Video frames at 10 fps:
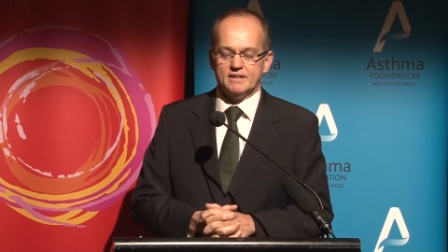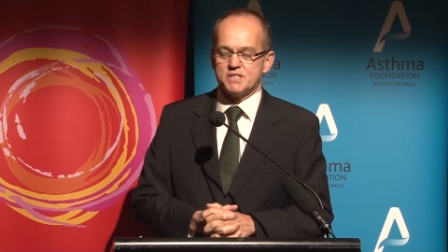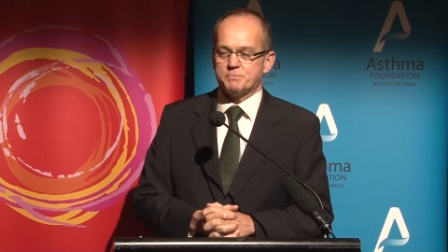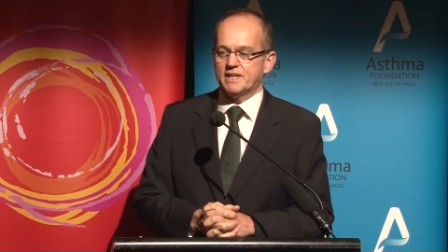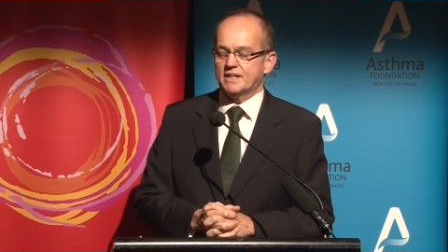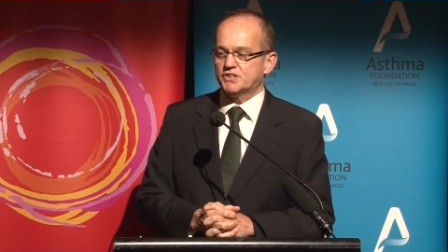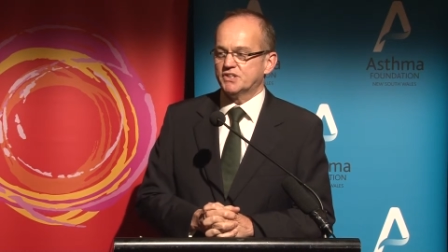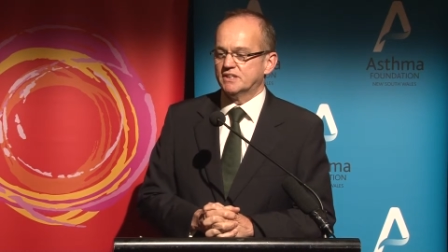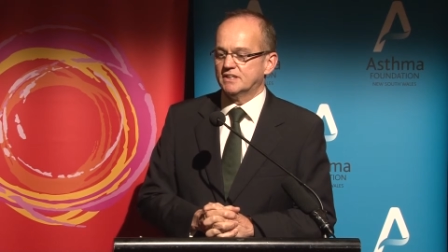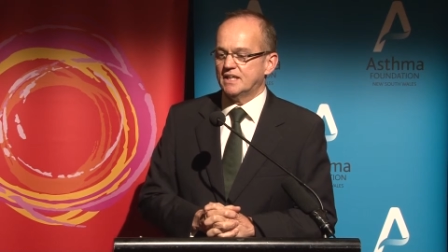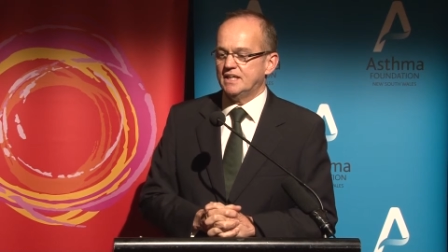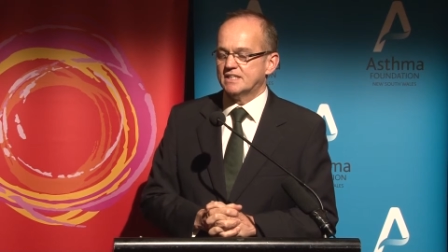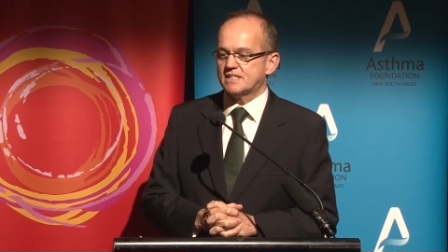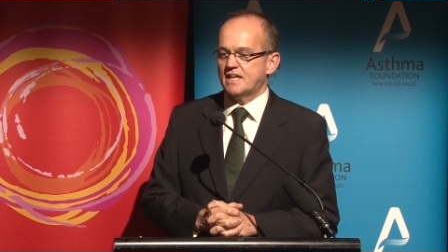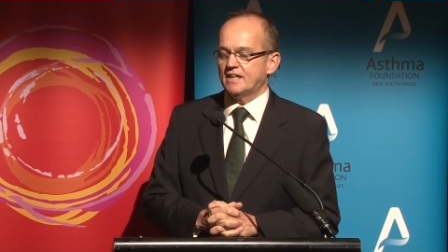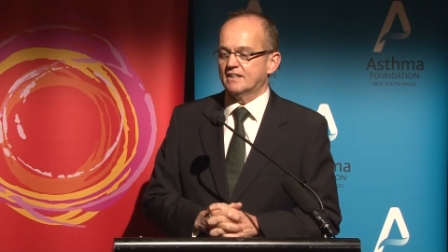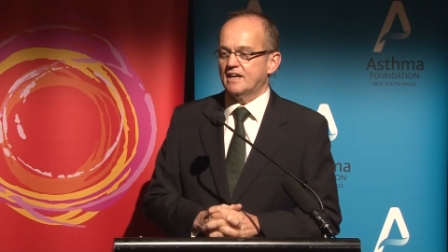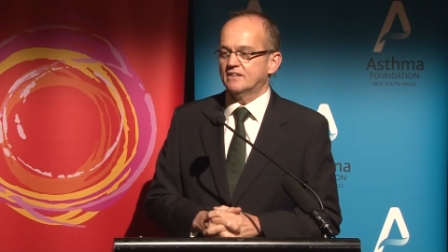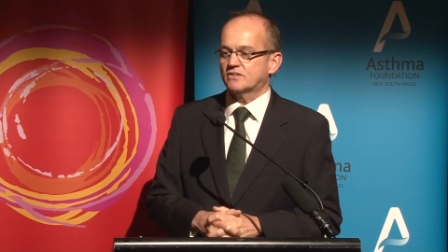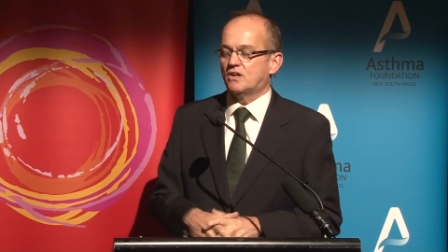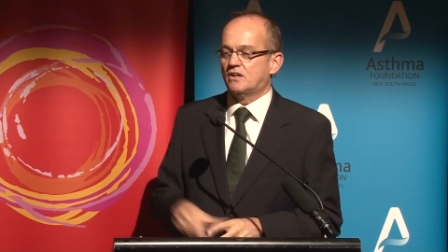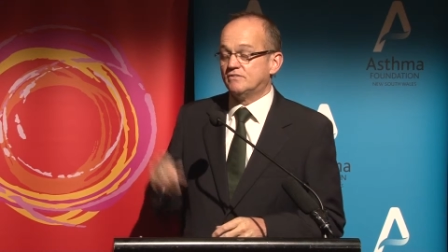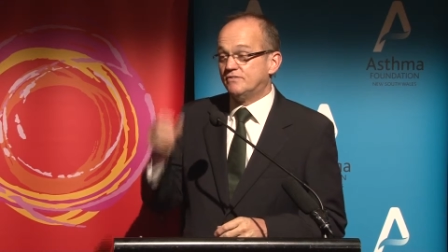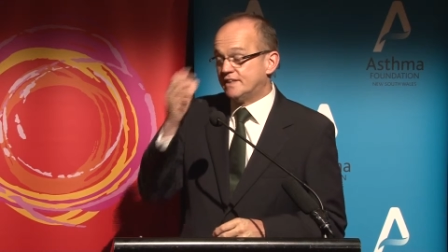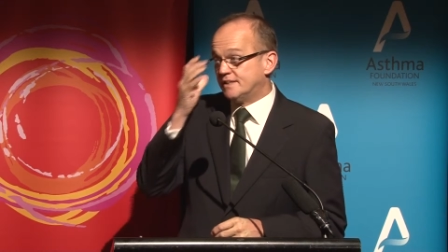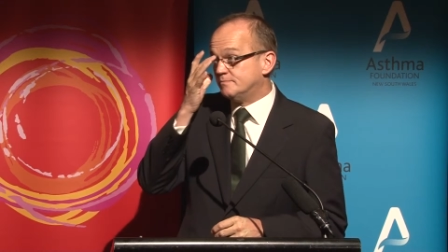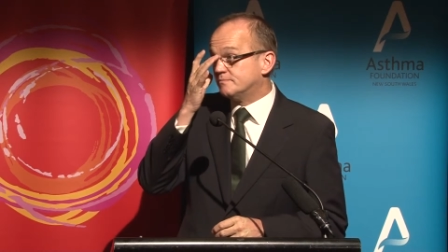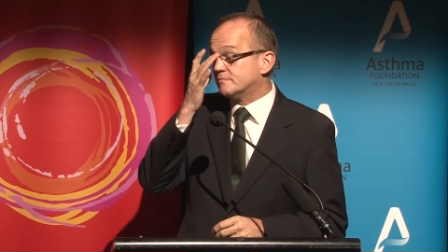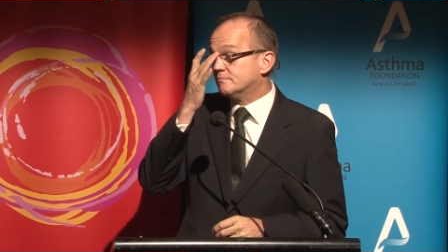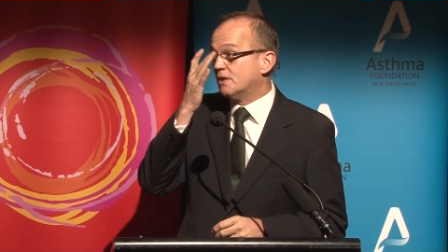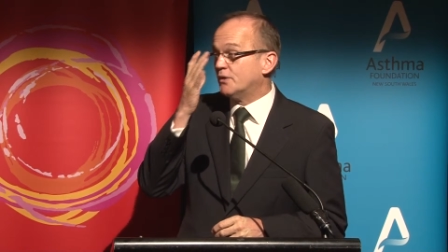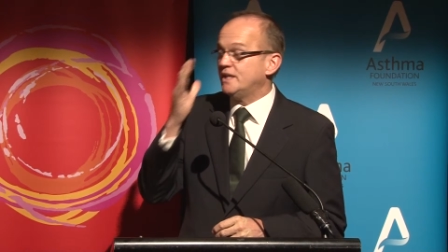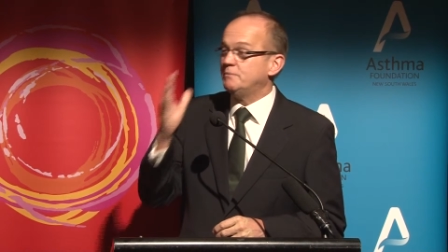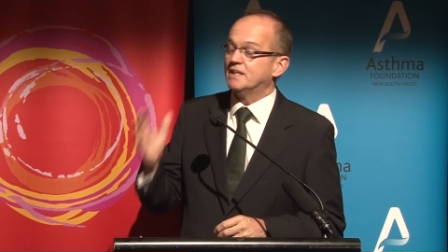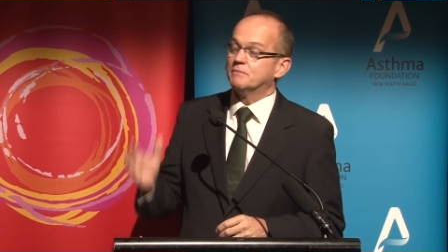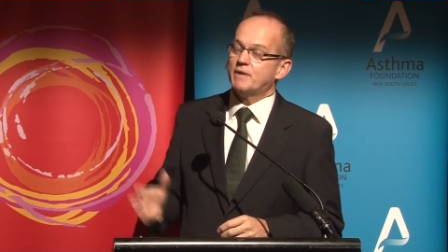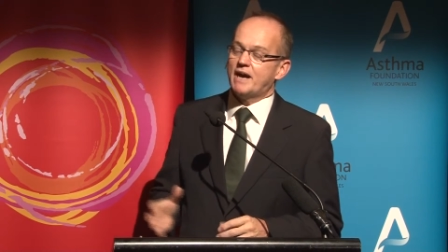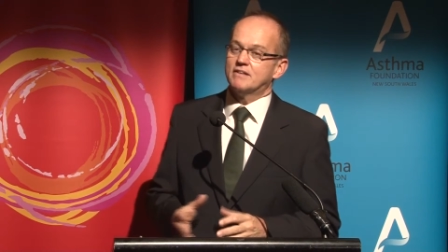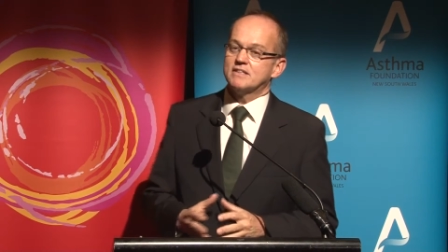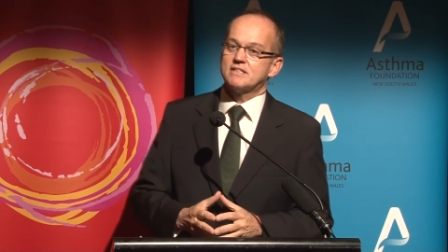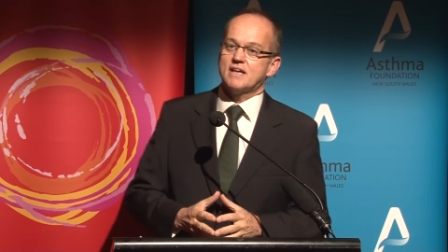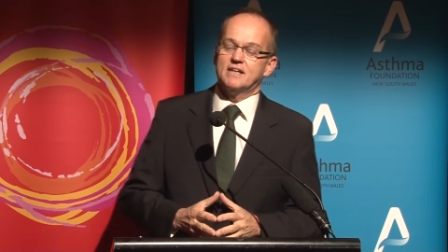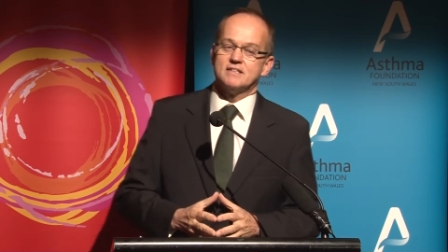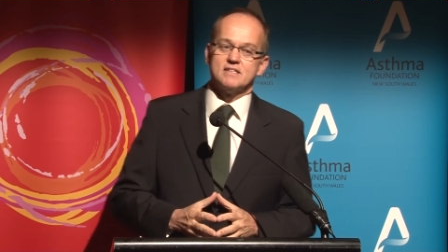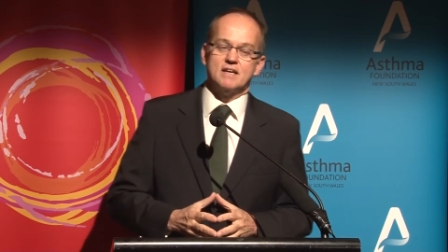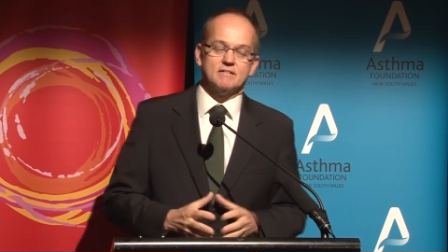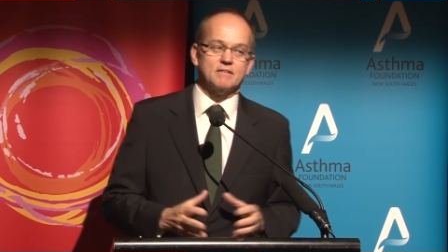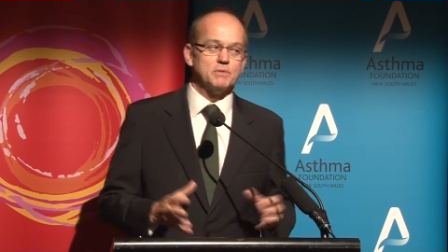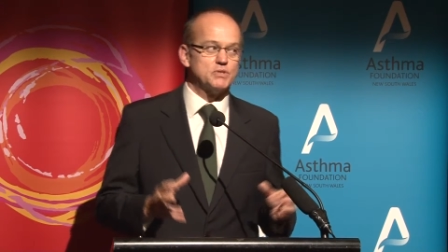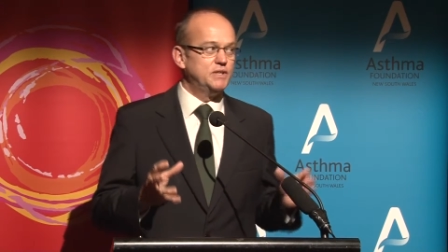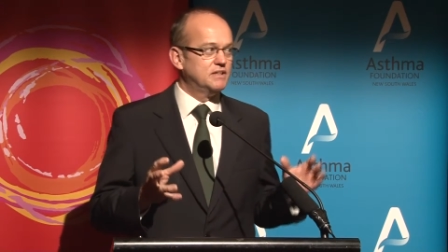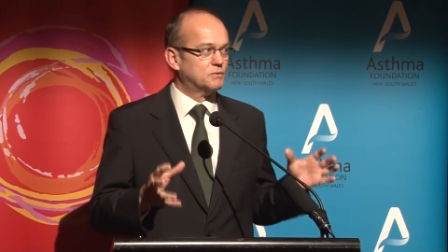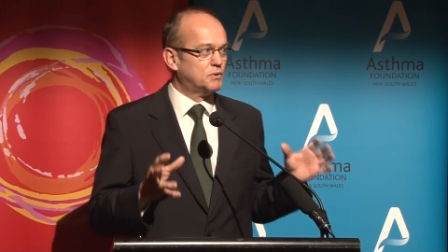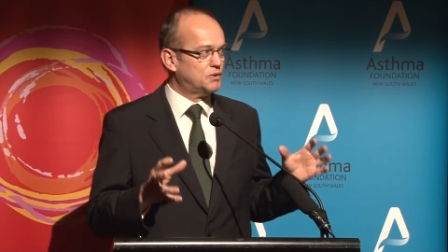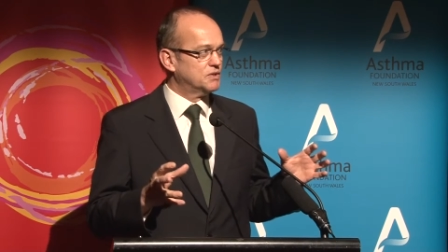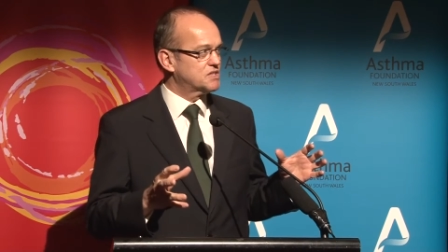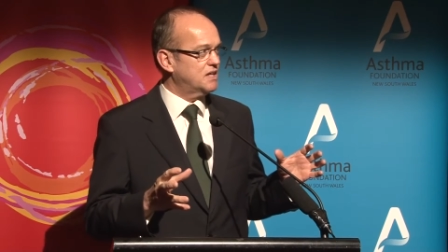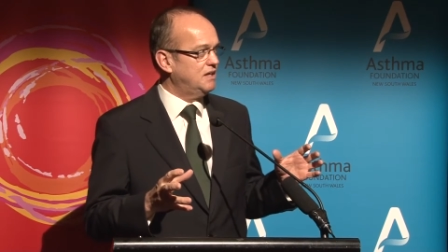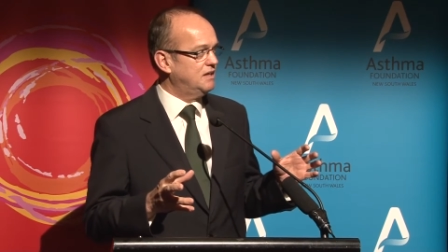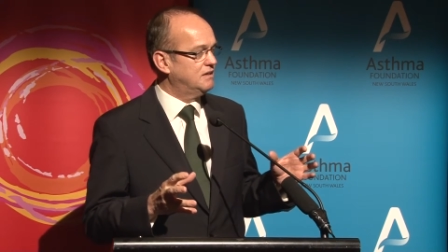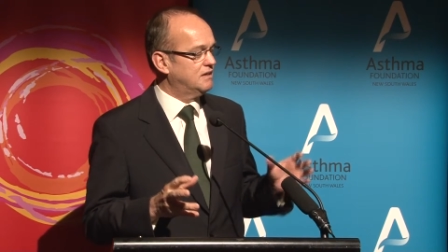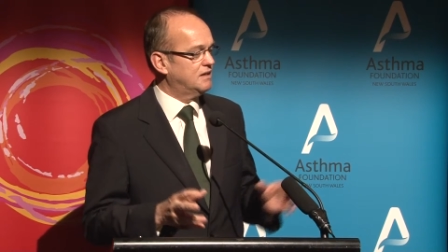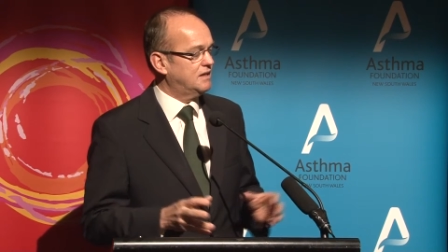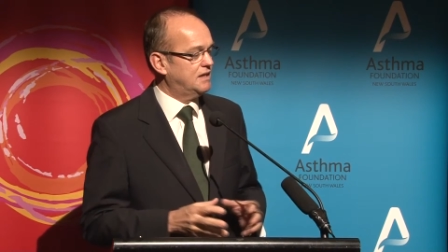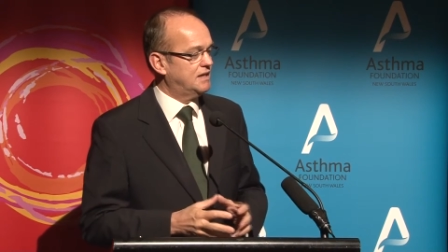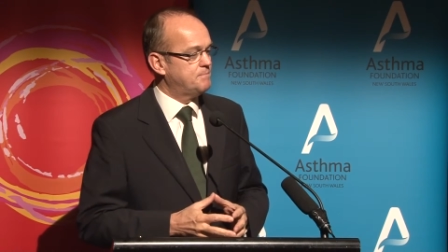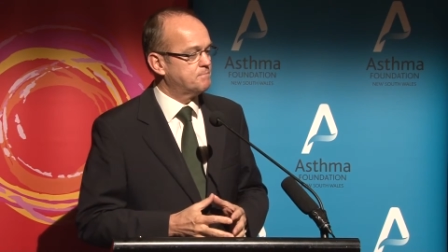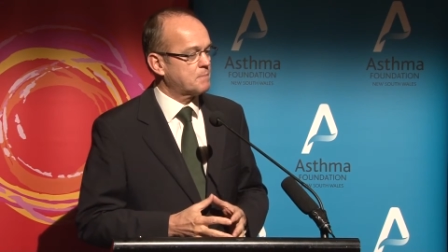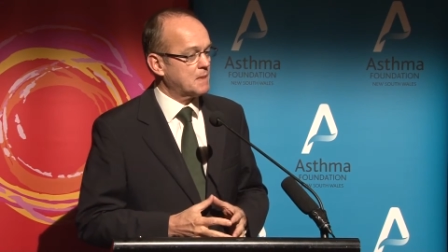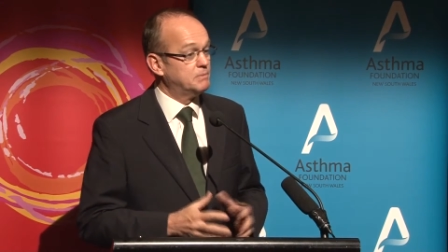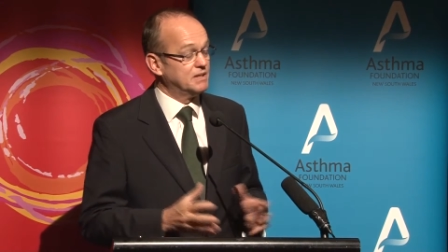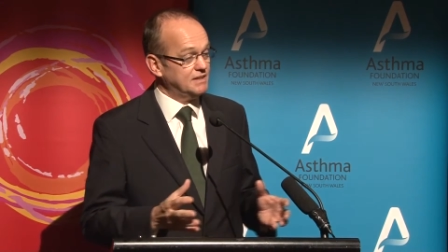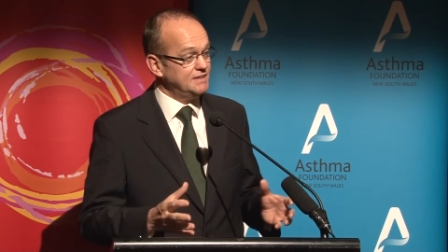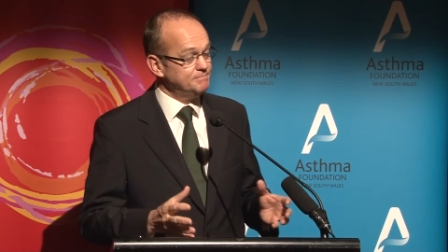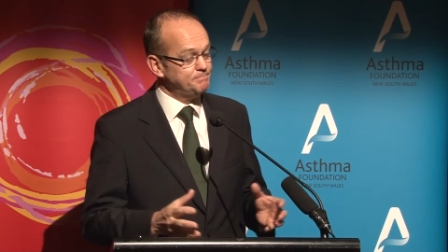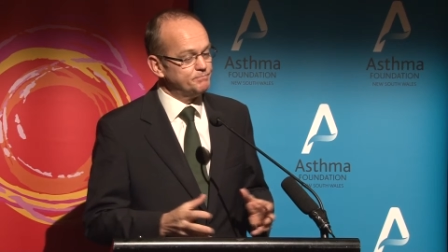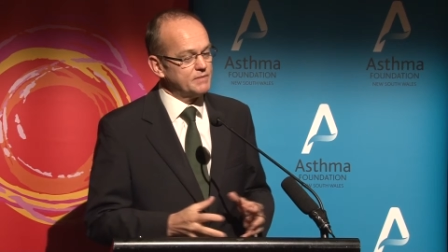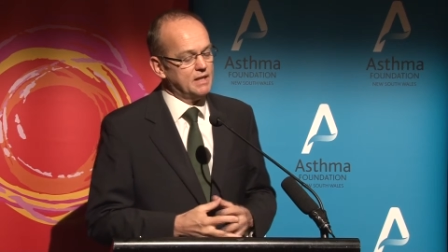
This production is taken out of um, Bohemian Paris and set between the wars in um, Berlin.